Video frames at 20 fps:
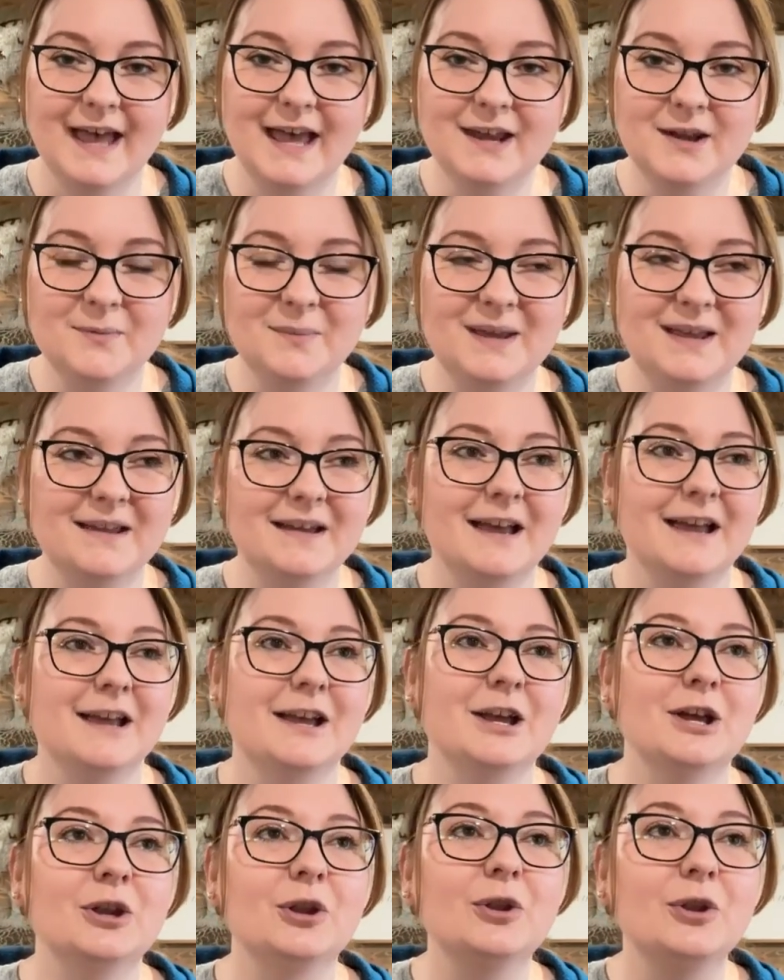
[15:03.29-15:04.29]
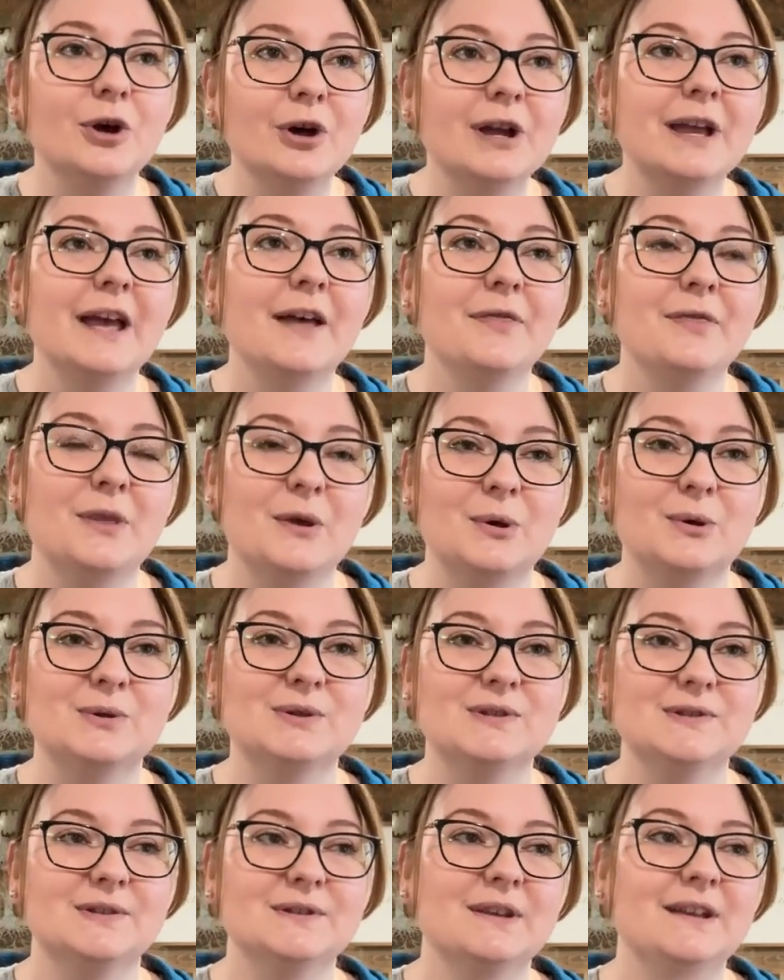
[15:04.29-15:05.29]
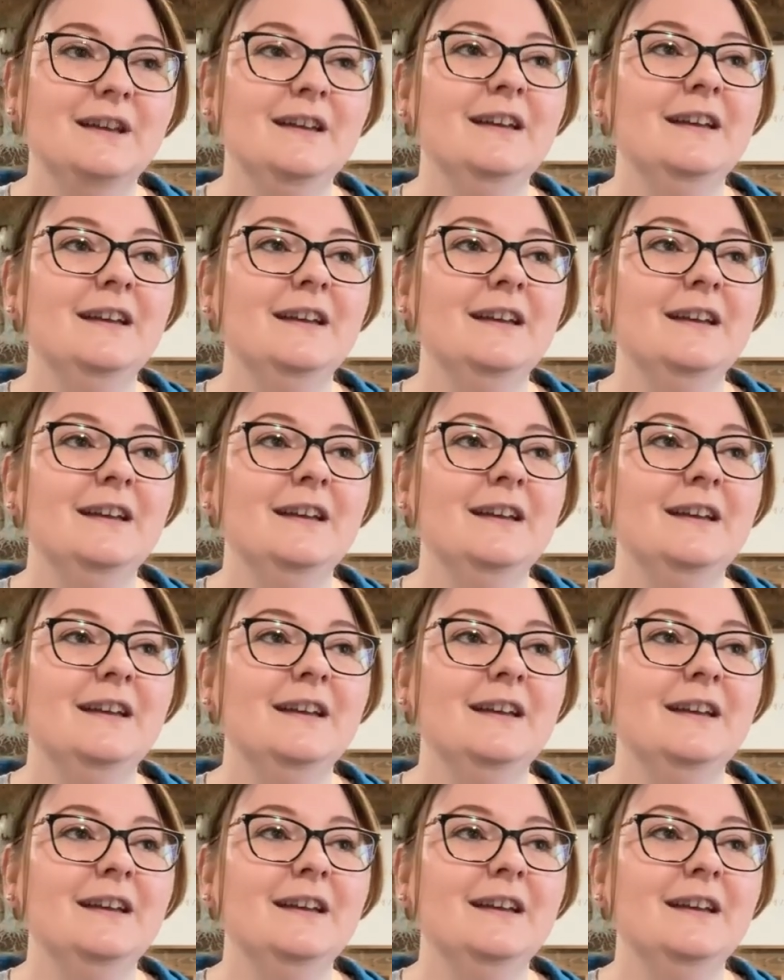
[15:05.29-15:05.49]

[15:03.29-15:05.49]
enemy, I could look at those